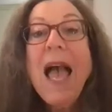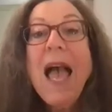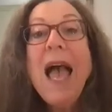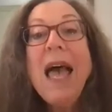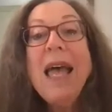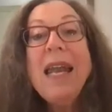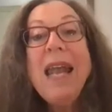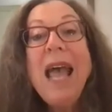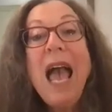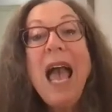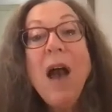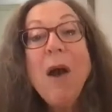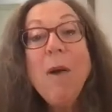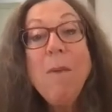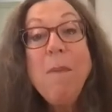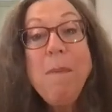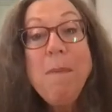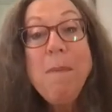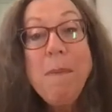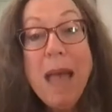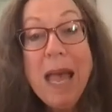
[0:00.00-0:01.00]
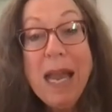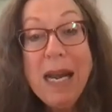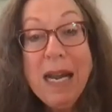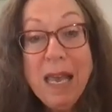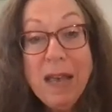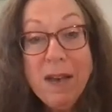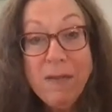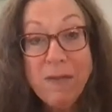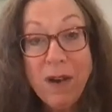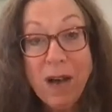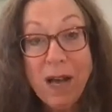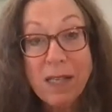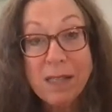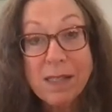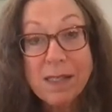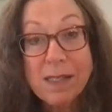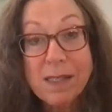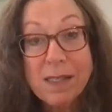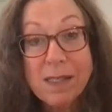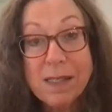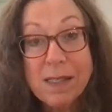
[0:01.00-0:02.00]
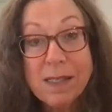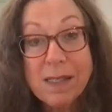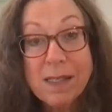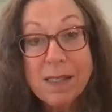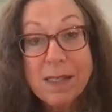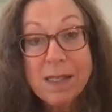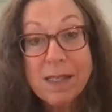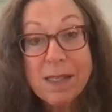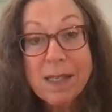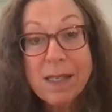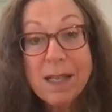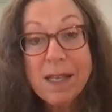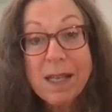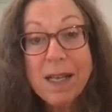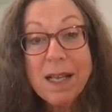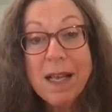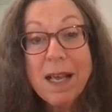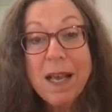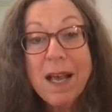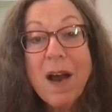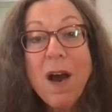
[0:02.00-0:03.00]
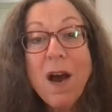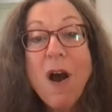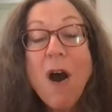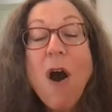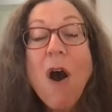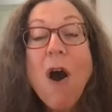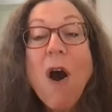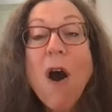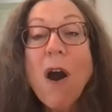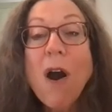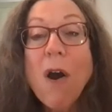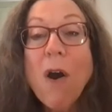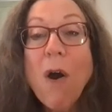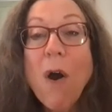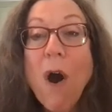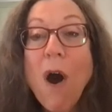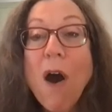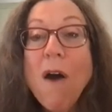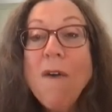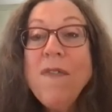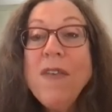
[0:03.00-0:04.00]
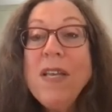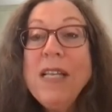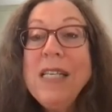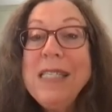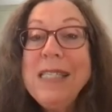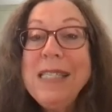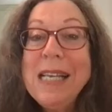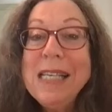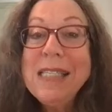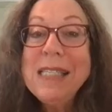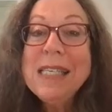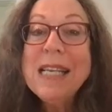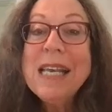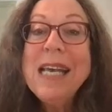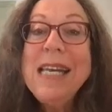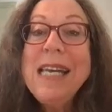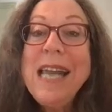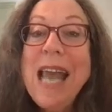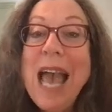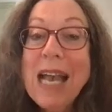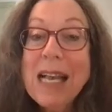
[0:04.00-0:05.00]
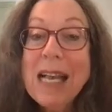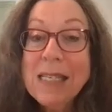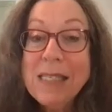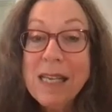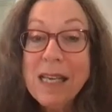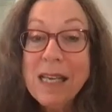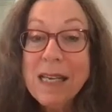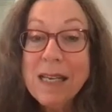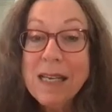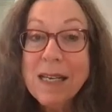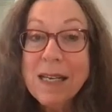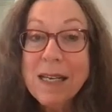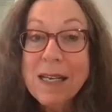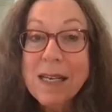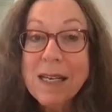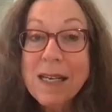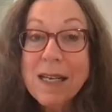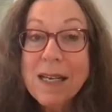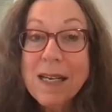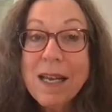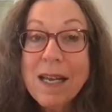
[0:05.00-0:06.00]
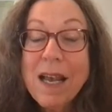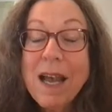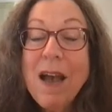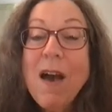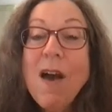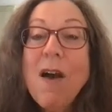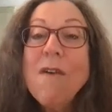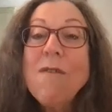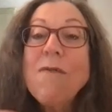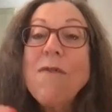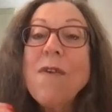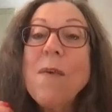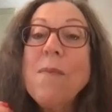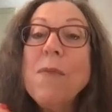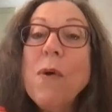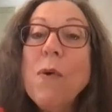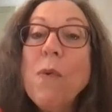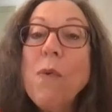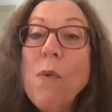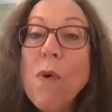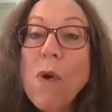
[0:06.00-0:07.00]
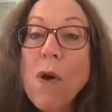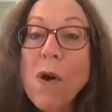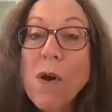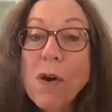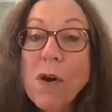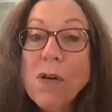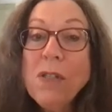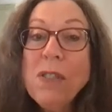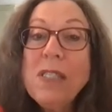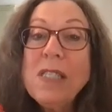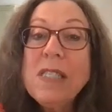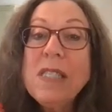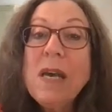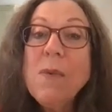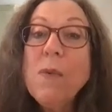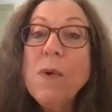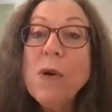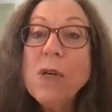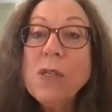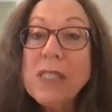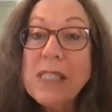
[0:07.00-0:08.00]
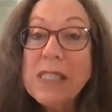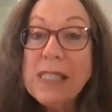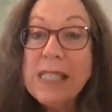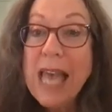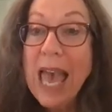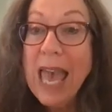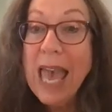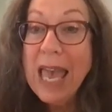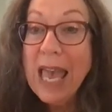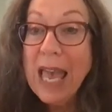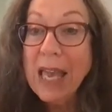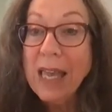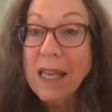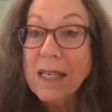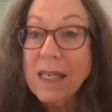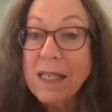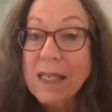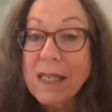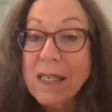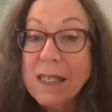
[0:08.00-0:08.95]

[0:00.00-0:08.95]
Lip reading: And how many of us are often disconnected from the words that we're saying